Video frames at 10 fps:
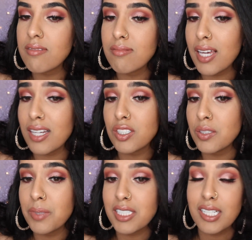yeah, it's just
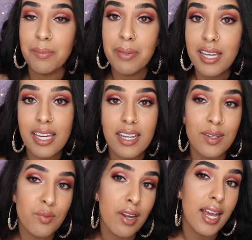basically pink
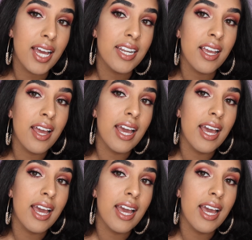and red